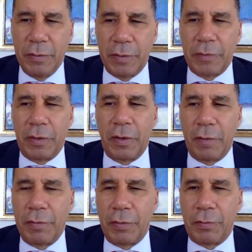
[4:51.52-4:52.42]
that the
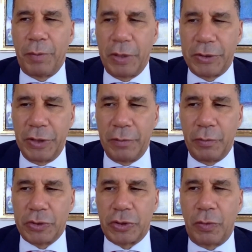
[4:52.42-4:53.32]
governor's budget,
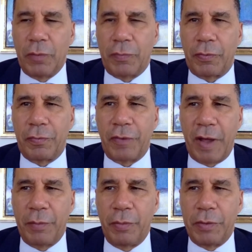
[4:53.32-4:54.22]
which called for a
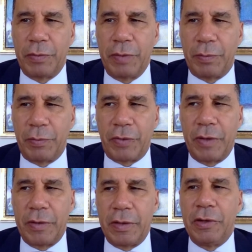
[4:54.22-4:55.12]

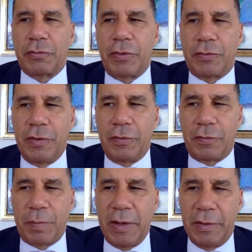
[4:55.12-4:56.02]
5.3% interest in
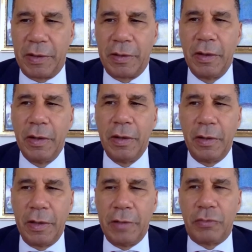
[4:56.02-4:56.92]
spending
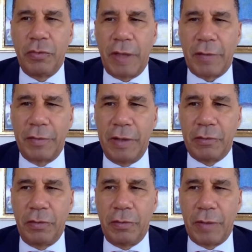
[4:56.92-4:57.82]
in
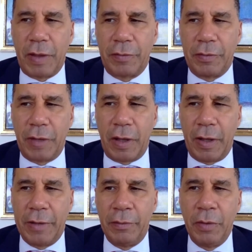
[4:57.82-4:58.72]
2008,
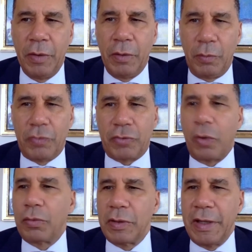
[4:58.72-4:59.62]
2009, was
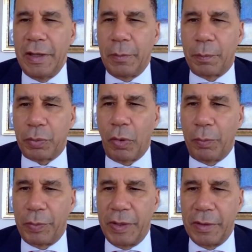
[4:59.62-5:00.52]
totally
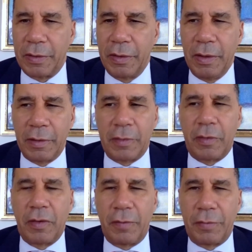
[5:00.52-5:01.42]
inappropriate that the
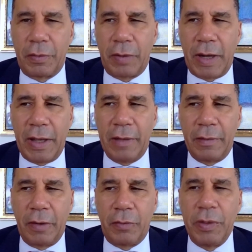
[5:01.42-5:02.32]
governor had
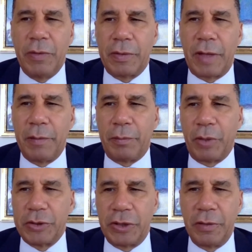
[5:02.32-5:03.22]
agreed on that
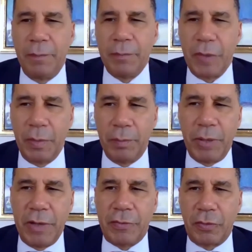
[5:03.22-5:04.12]
budget
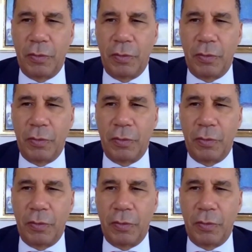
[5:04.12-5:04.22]
based